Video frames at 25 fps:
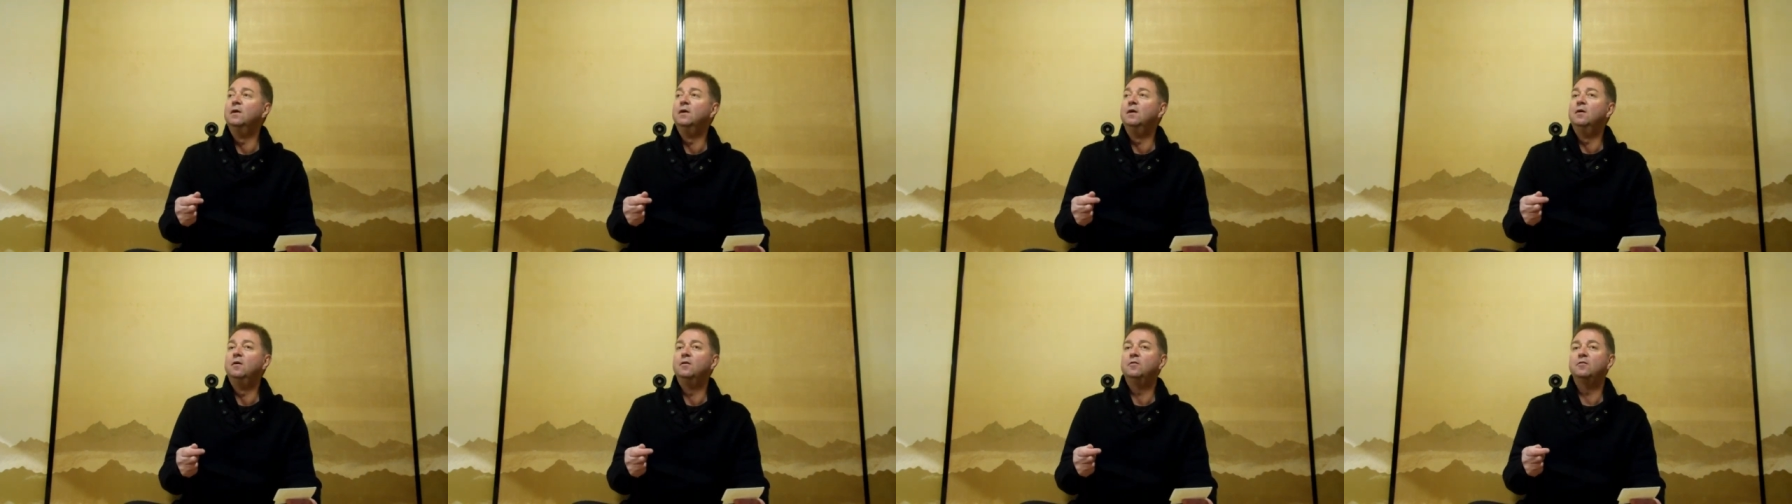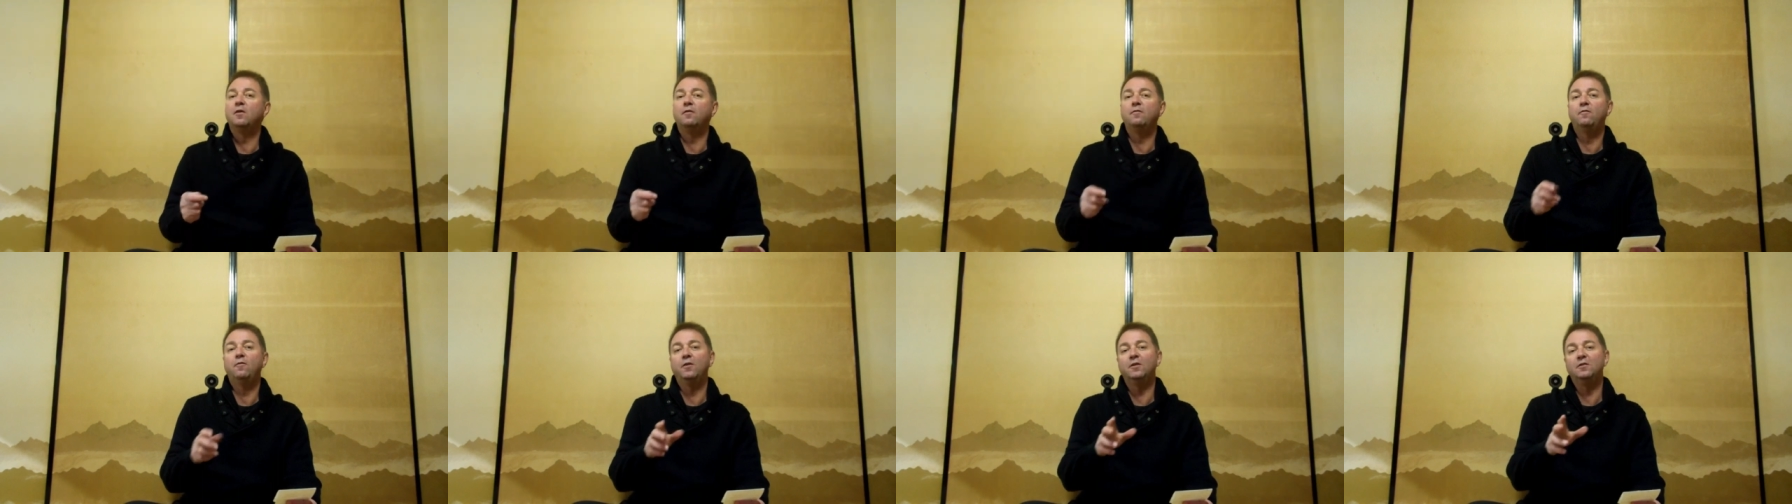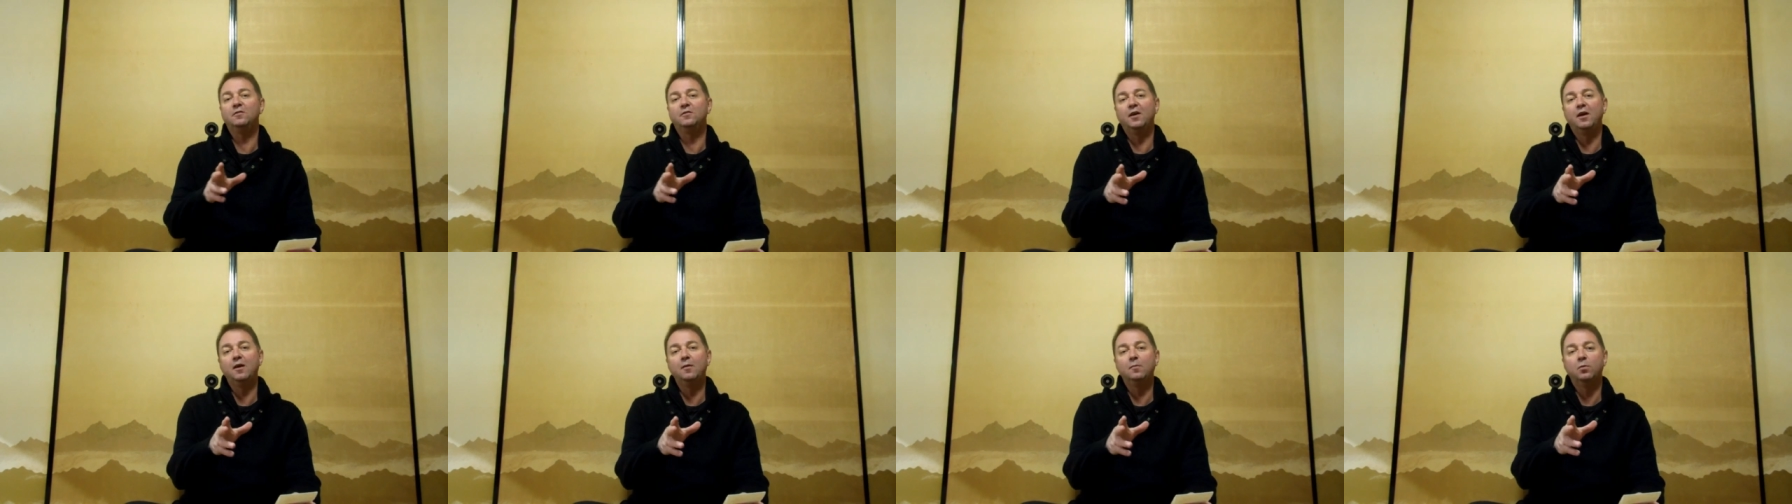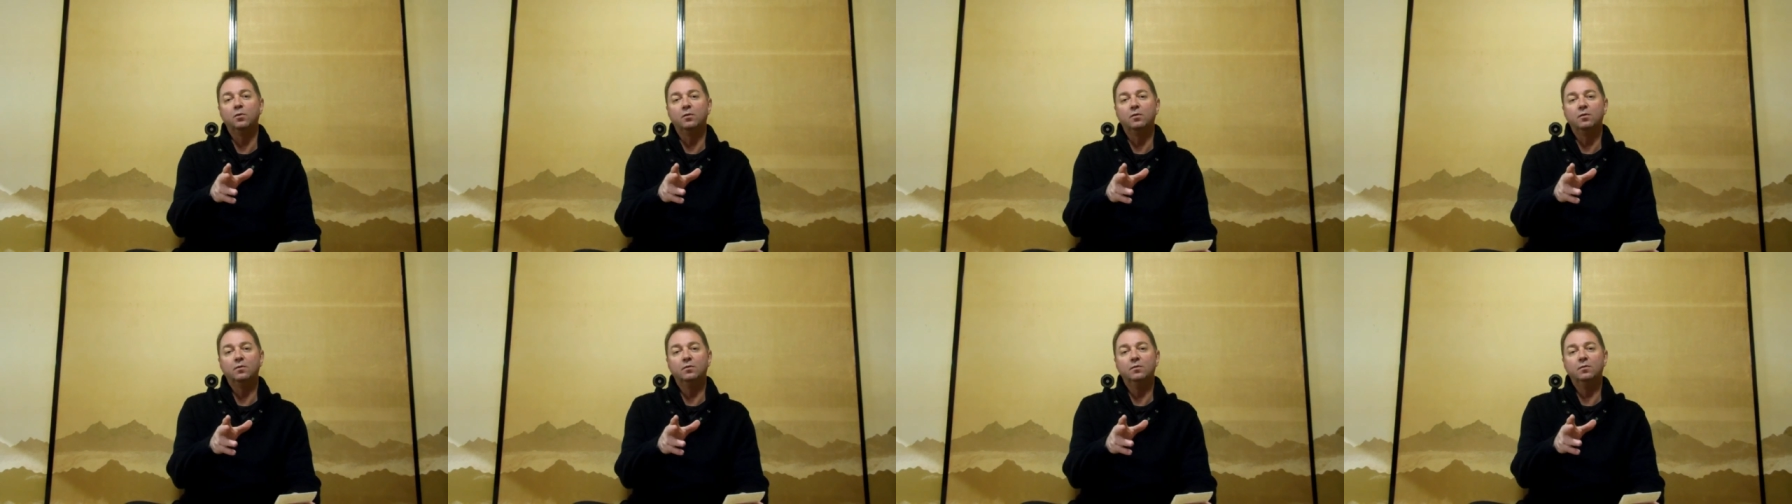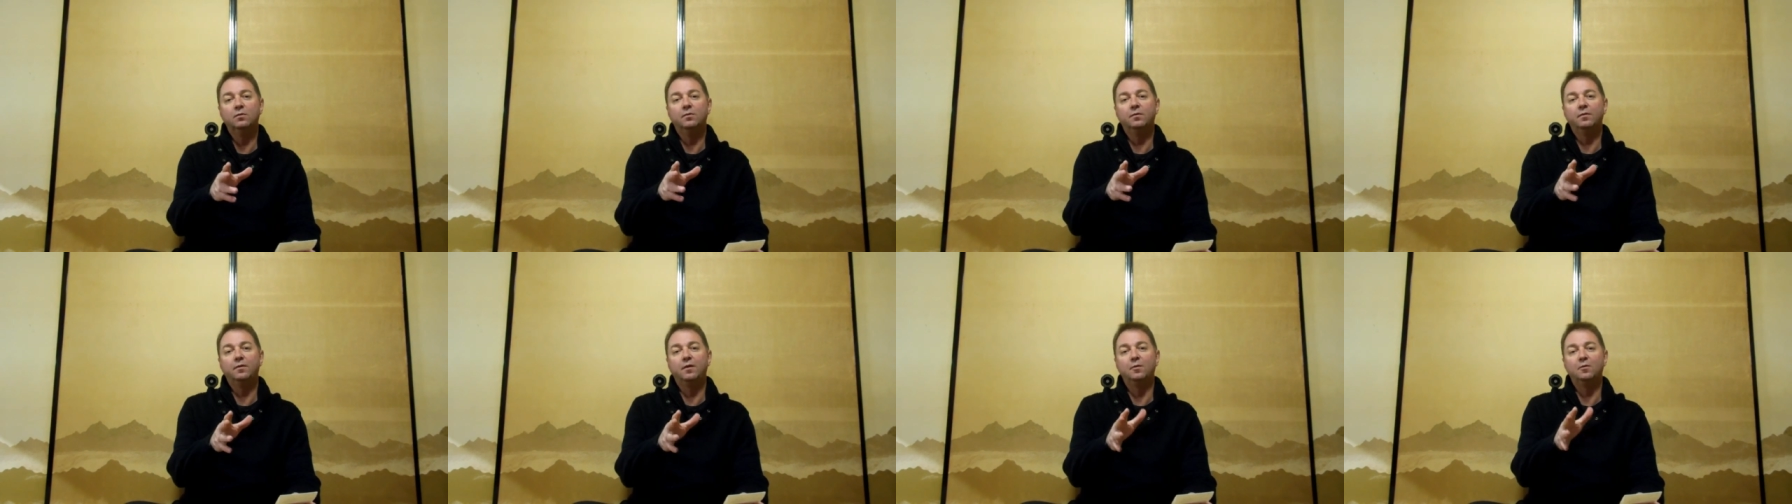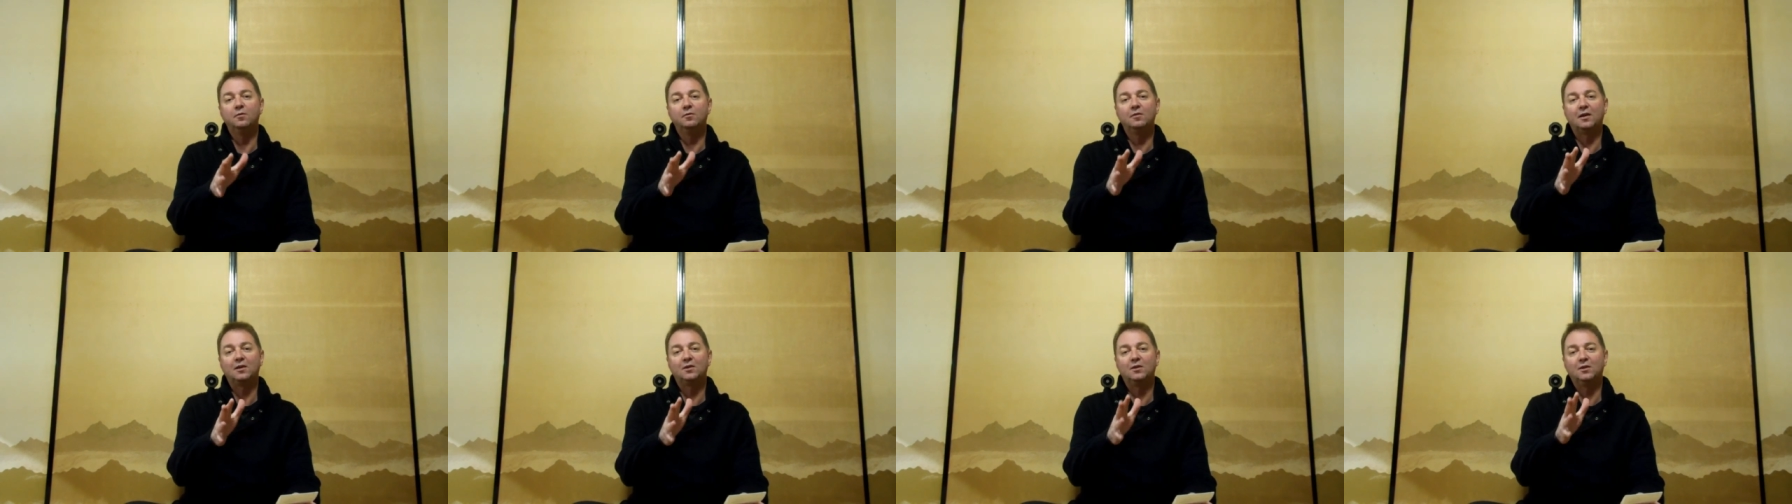so for example, there
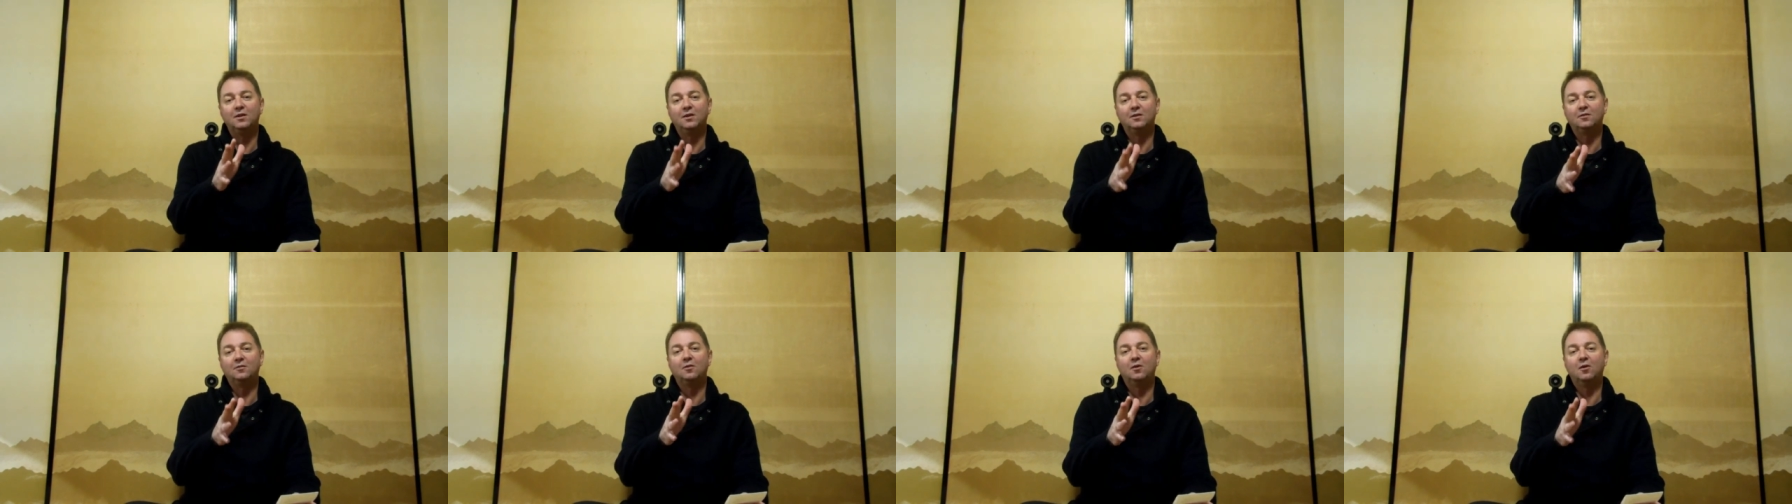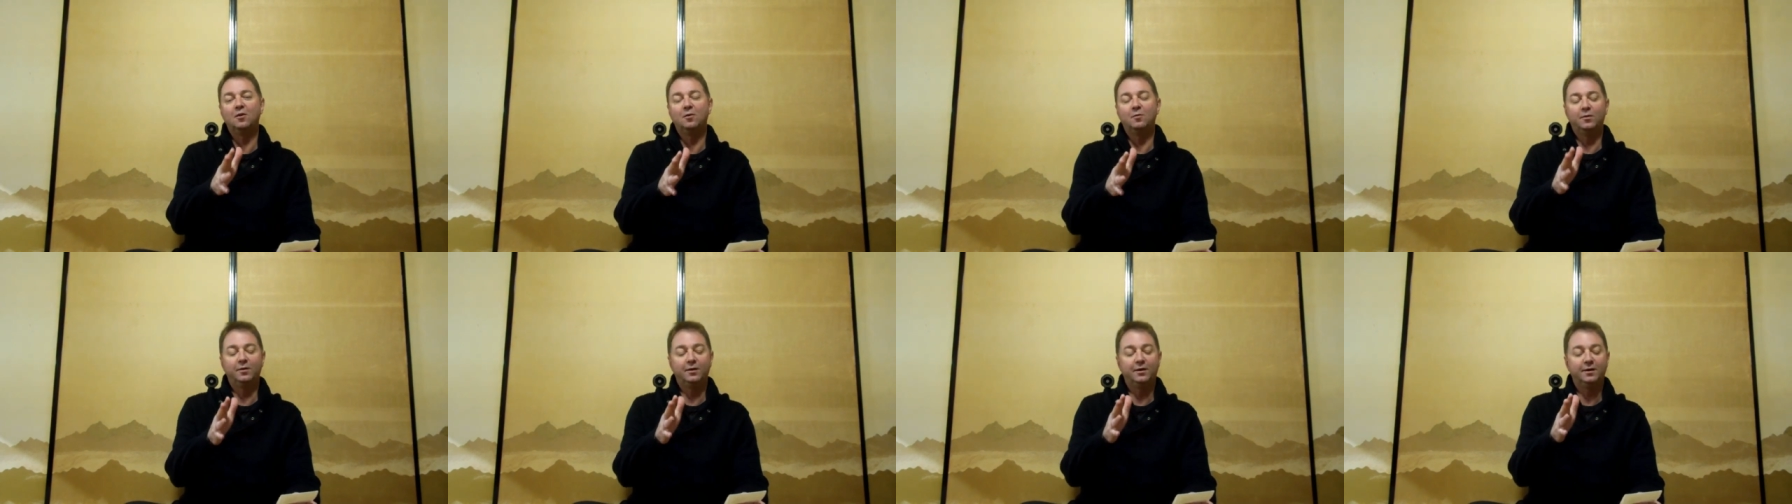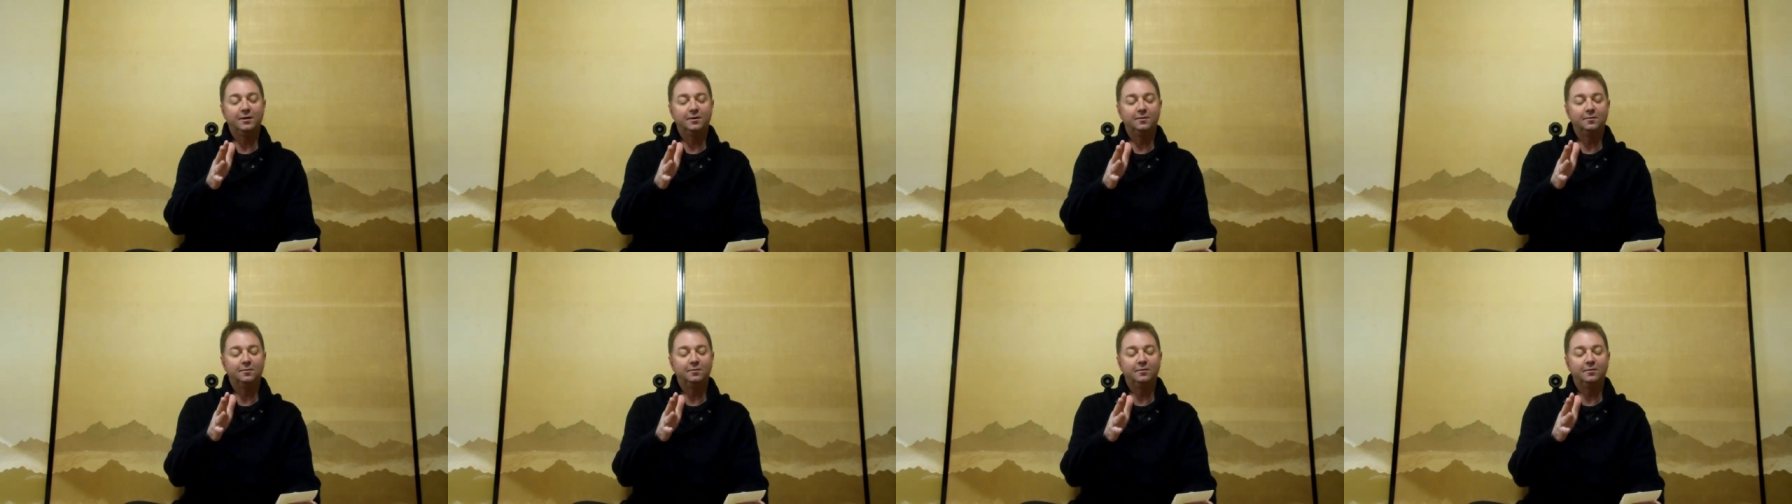was actually a time where,